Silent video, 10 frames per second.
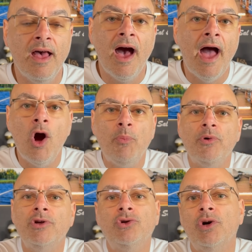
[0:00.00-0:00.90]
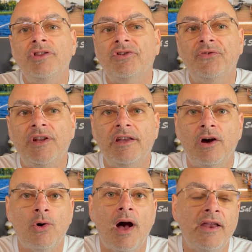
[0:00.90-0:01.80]
I hope you enjoyed this
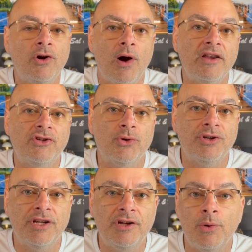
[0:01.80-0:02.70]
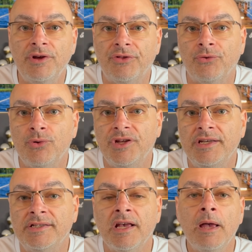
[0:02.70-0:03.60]
video. I know I sure did going through these.